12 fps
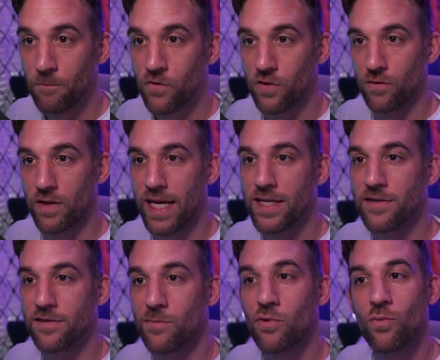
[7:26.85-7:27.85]
So the agent
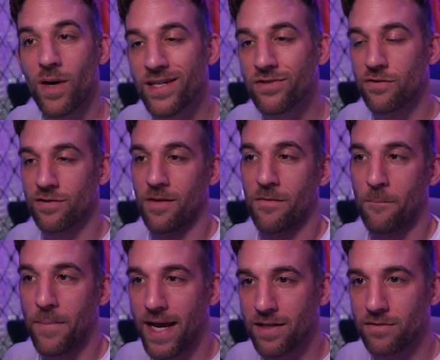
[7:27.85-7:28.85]
summarizer is coming
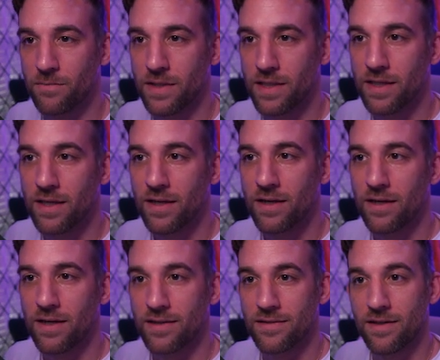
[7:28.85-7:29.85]
back to me
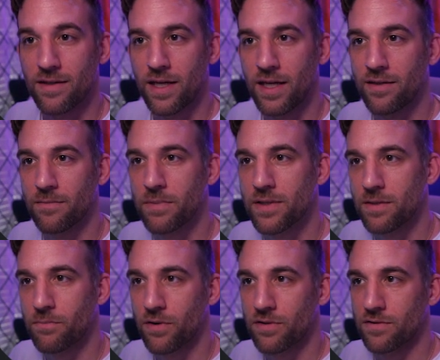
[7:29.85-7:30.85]
and saying, hey, the busy
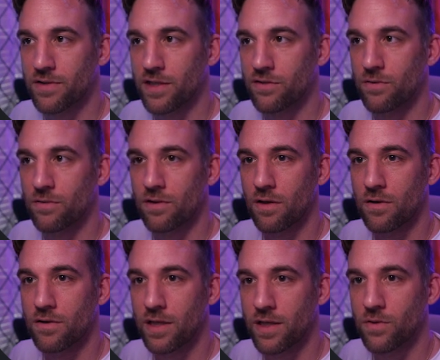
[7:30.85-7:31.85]
person's intro to
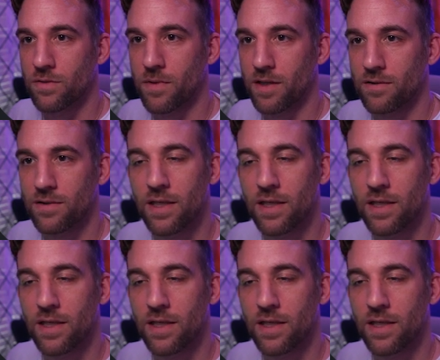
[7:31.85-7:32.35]
large language models.